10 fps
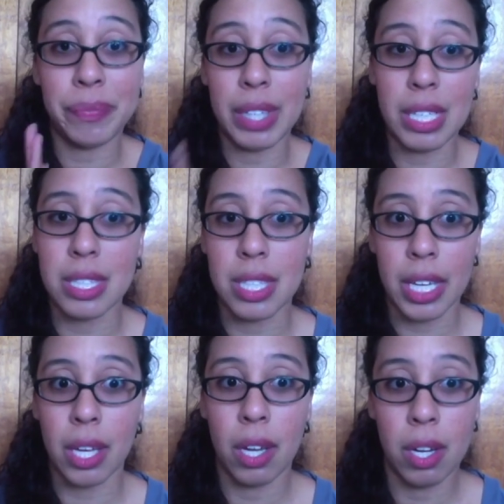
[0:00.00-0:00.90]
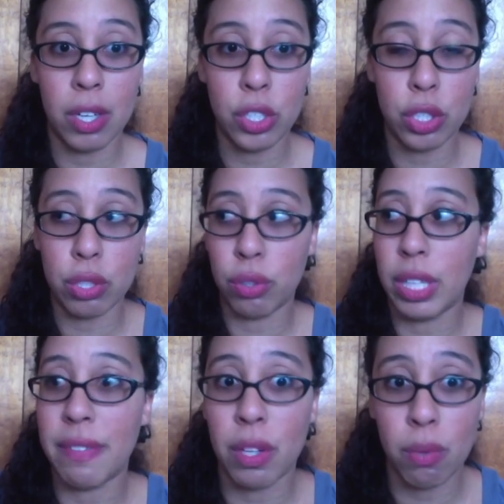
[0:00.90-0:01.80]
it's like your
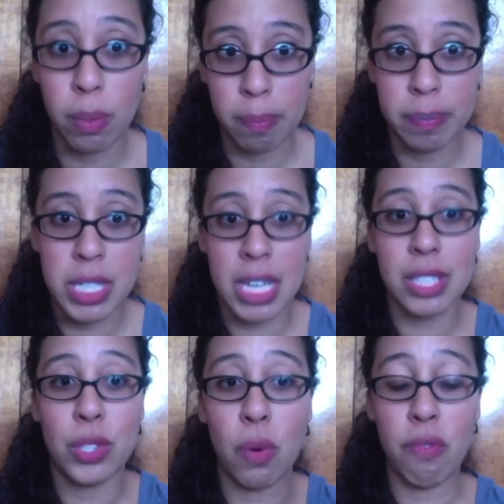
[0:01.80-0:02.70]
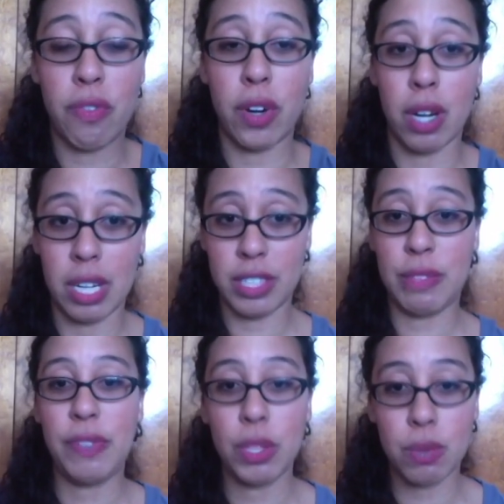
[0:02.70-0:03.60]
living room takes over and it's
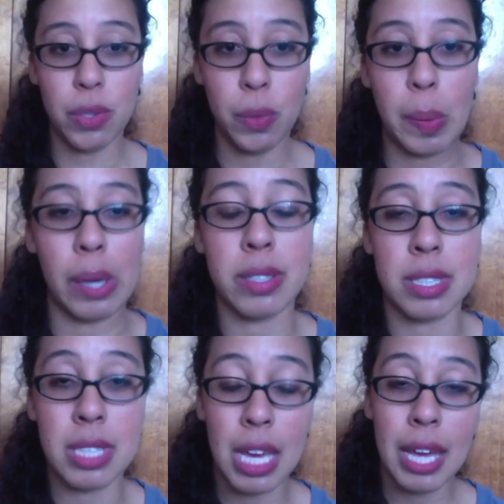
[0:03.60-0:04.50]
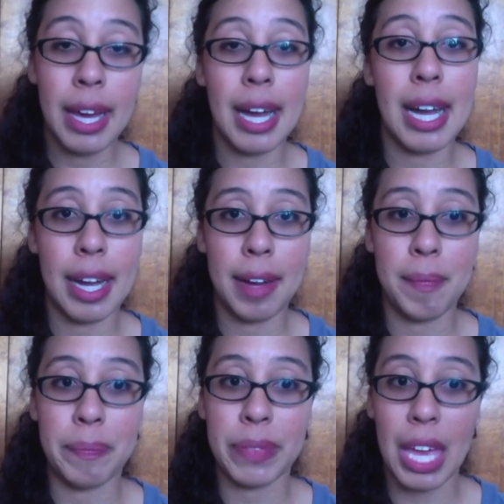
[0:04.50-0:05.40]
filled with coupons.
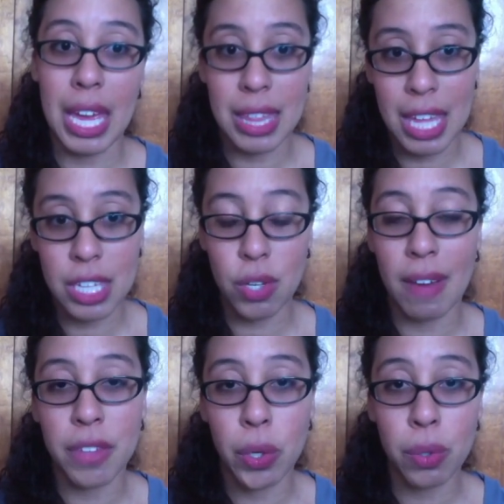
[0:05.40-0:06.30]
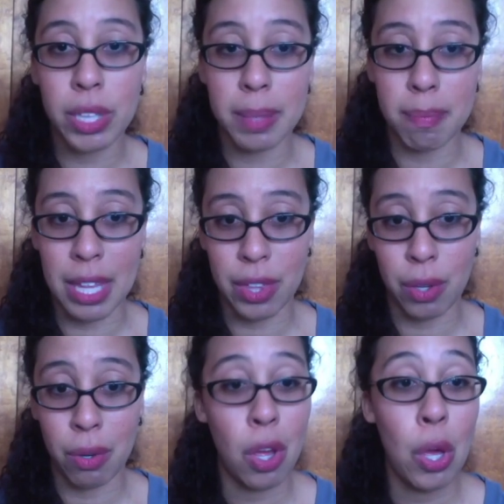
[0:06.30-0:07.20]
And then you have the no clip
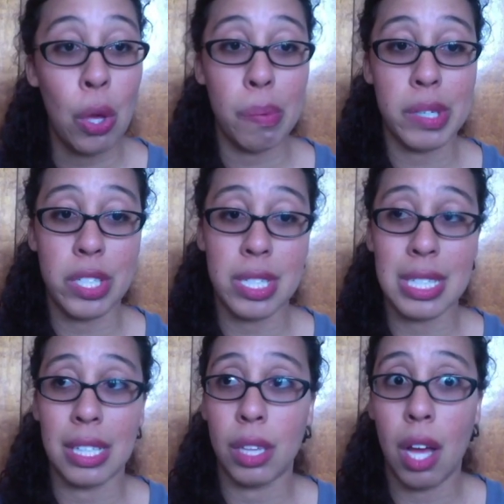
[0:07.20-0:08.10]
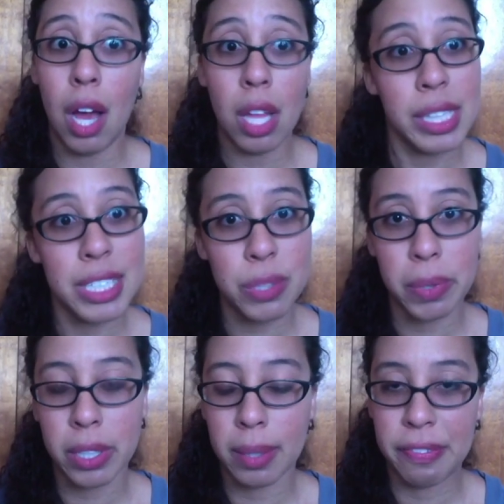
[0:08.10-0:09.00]
method, which is a lot less
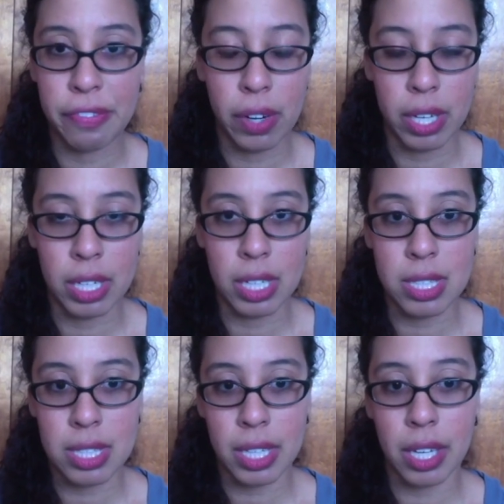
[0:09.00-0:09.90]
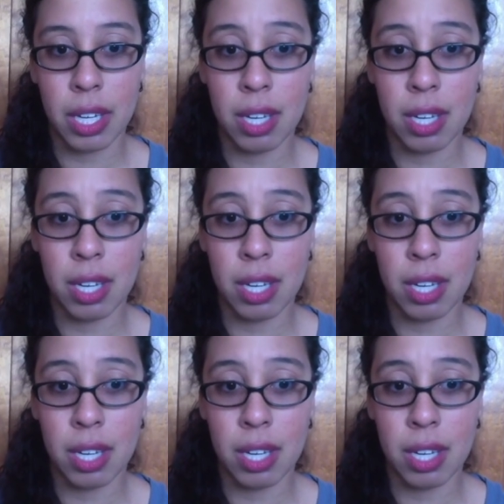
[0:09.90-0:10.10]
work up front. It's like